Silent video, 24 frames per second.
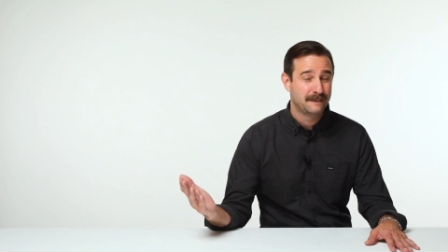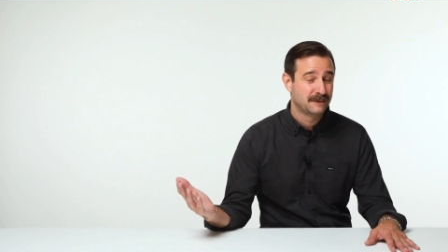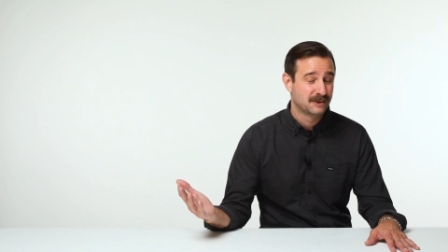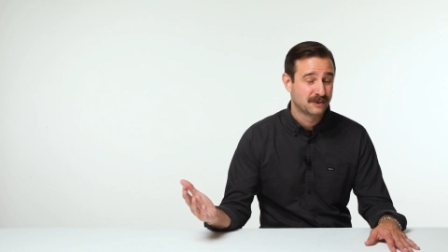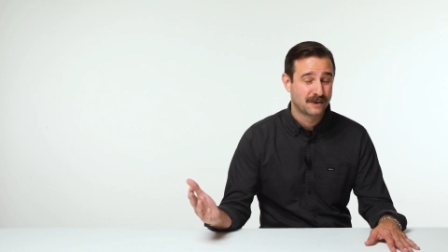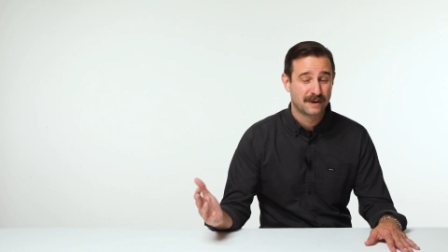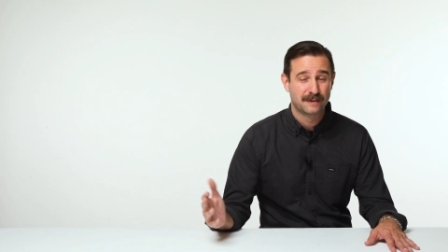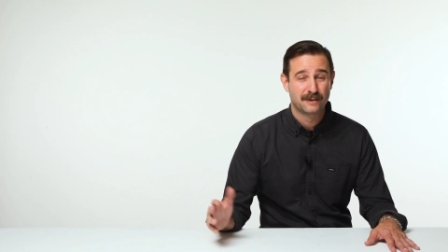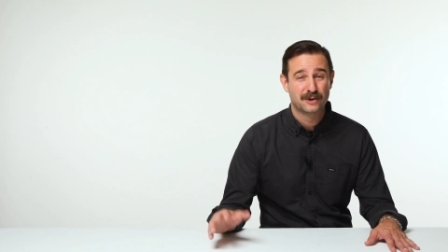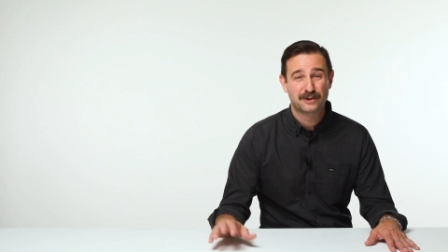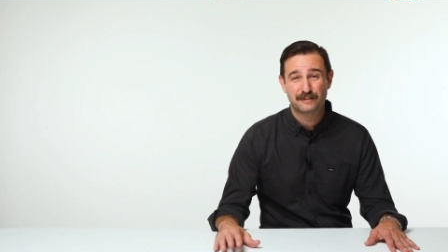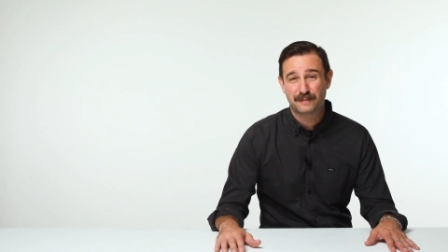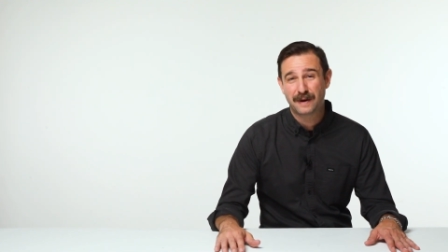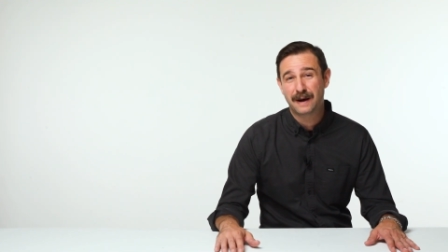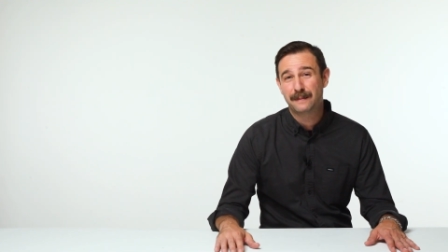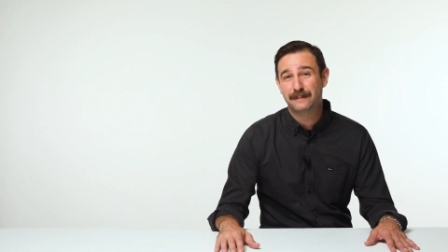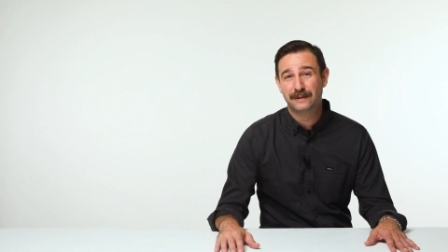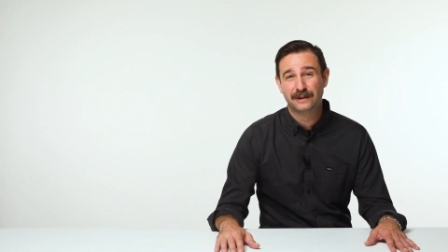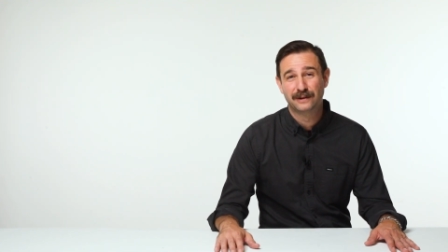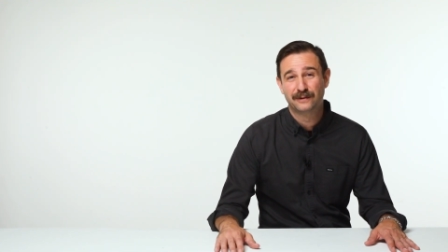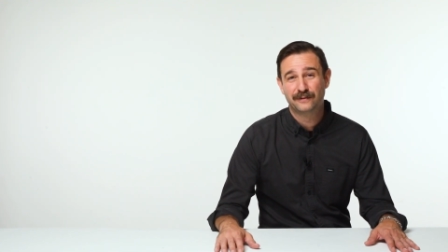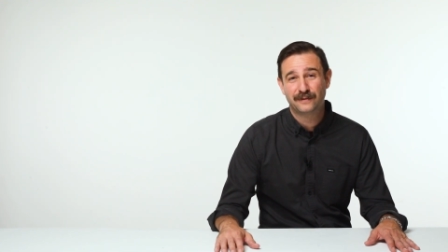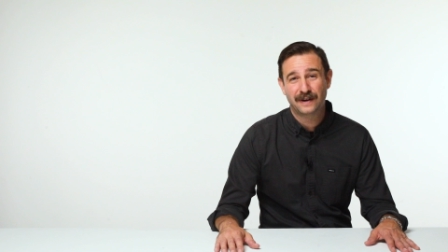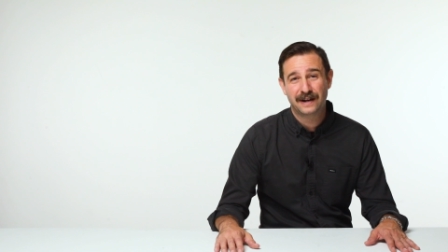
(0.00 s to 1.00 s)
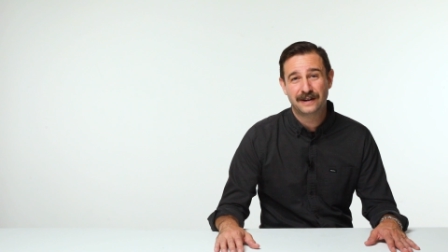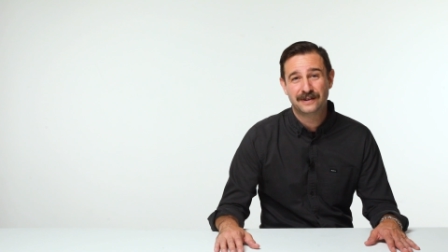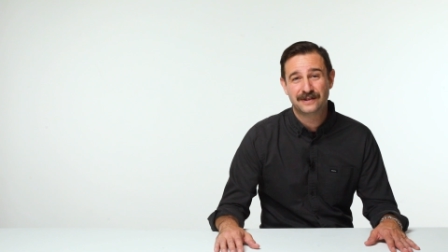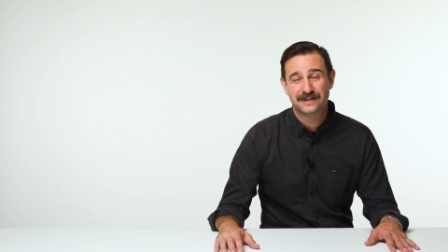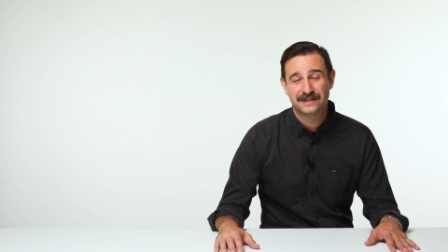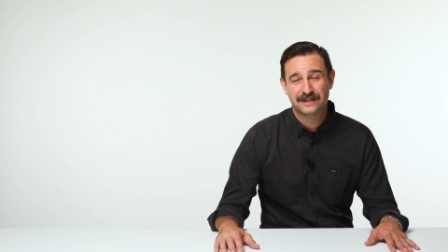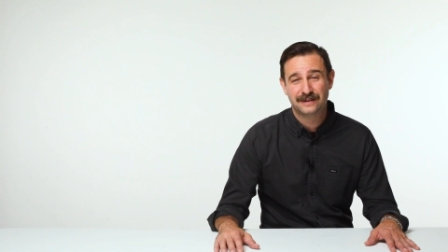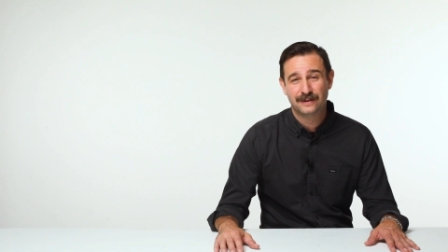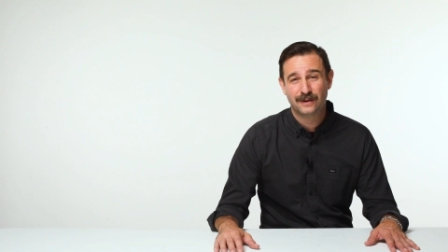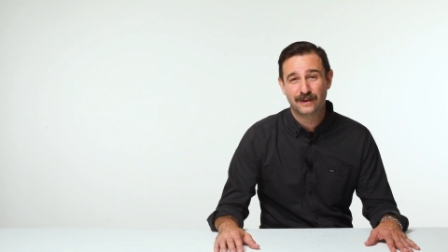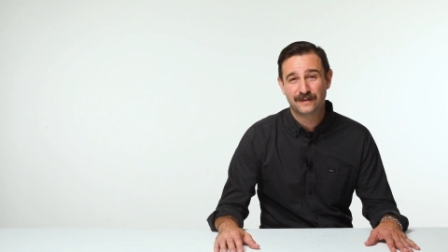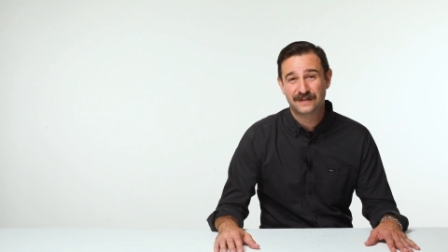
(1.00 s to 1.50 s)
He's one of the most popular fighters
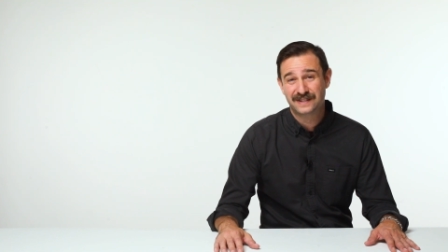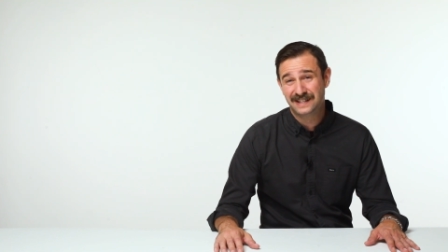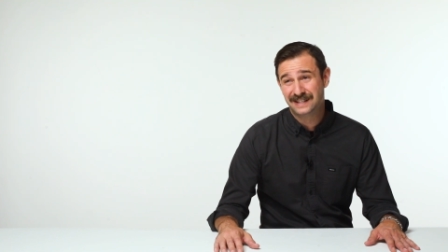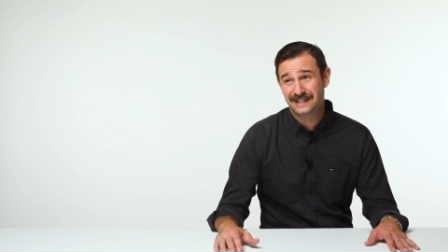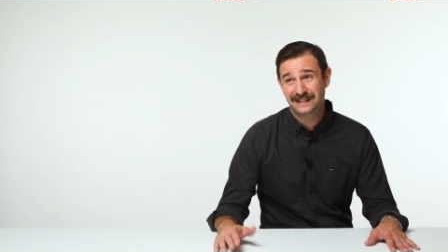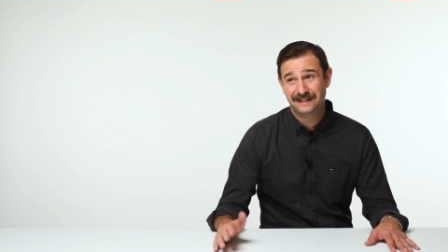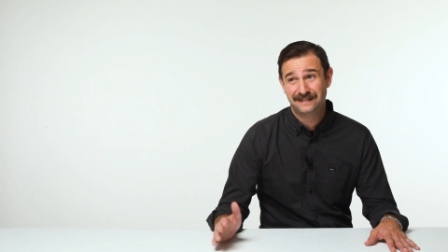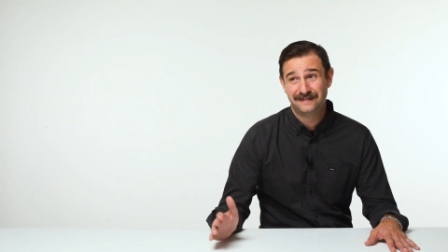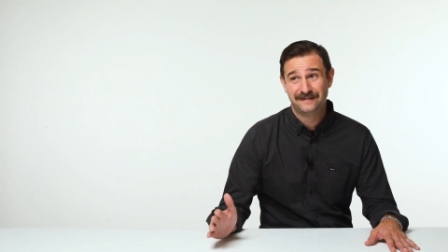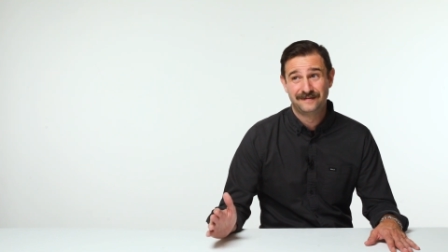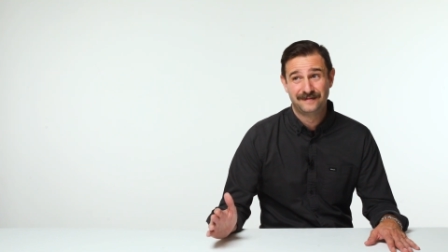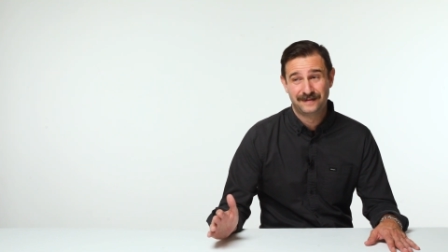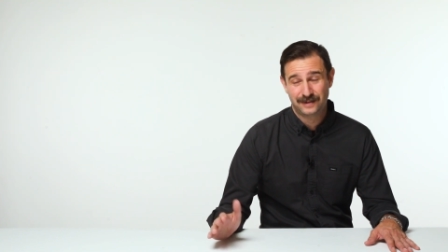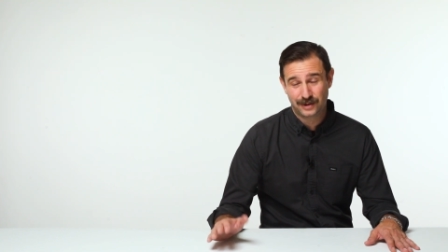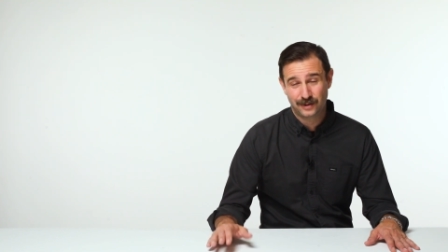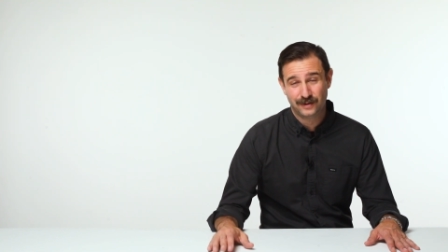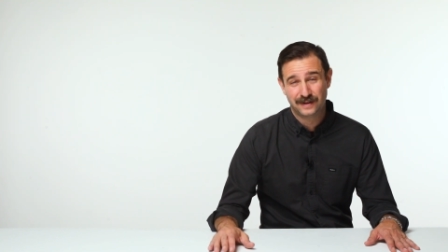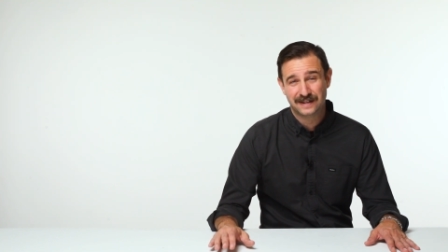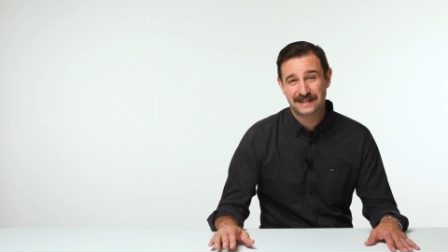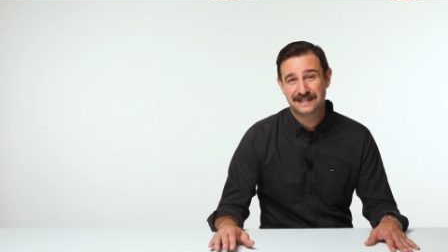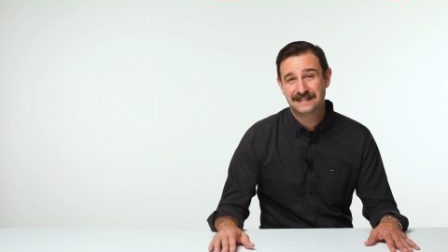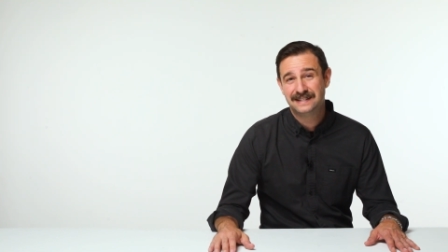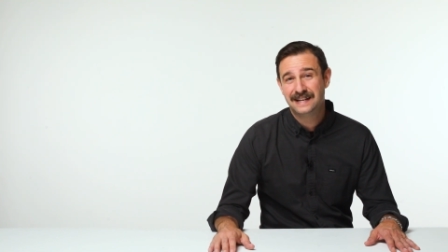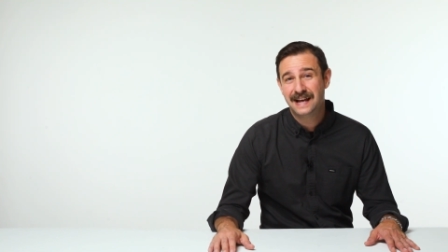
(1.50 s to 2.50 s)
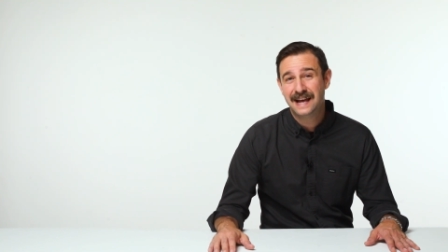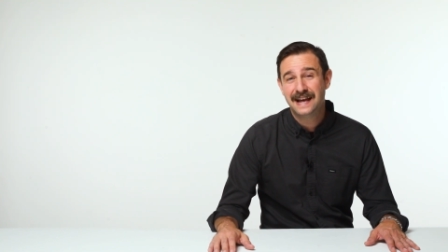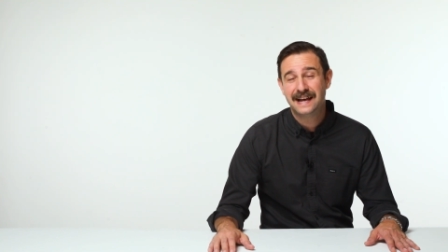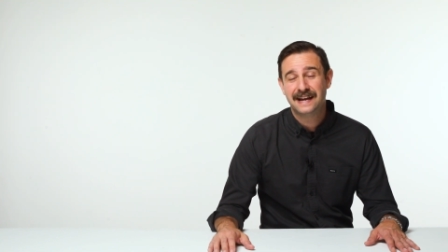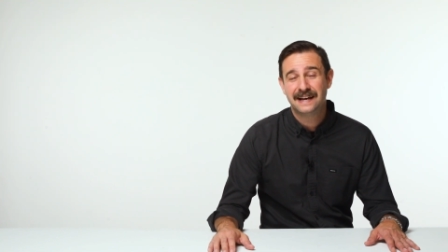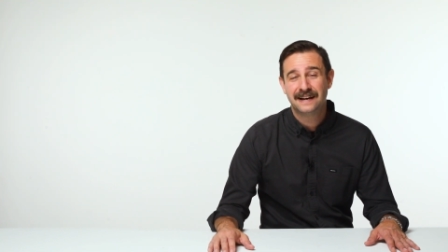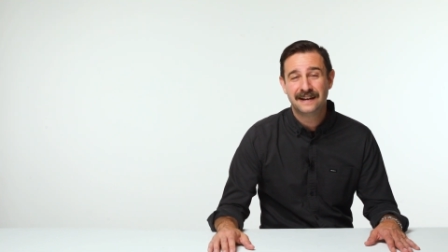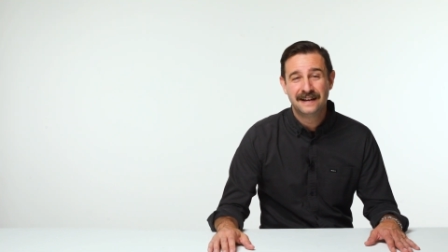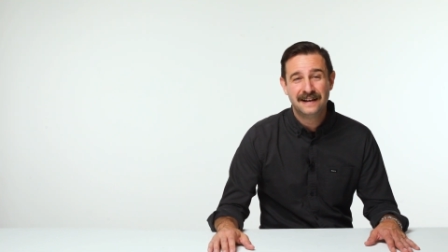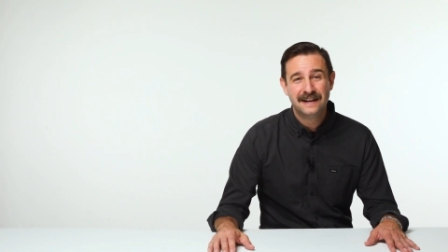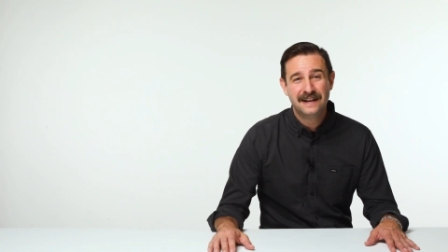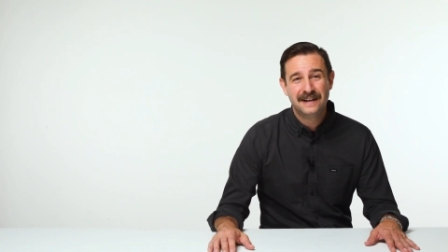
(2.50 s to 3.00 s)
in the UFC to this
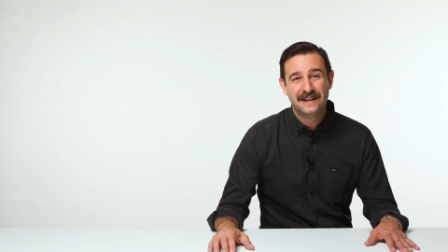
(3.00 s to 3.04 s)
day.